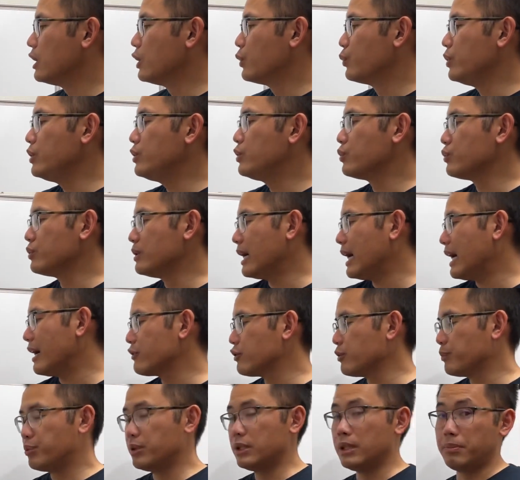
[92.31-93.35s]
we do not have
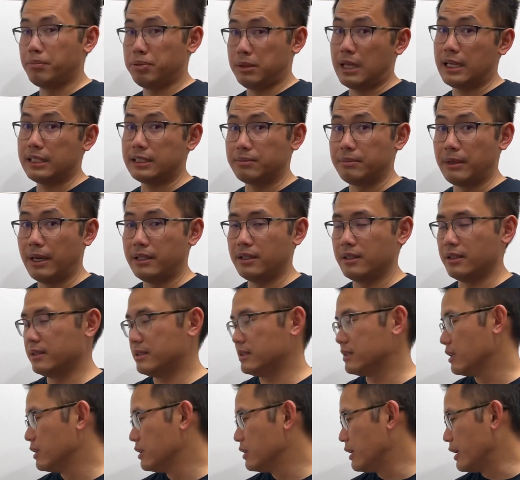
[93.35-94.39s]
to put a plus
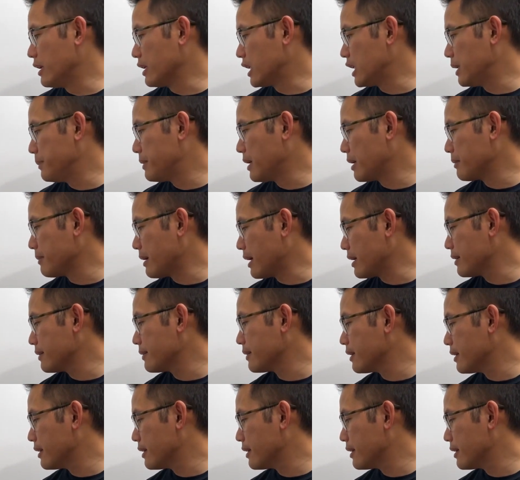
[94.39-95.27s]
And keep that in mind.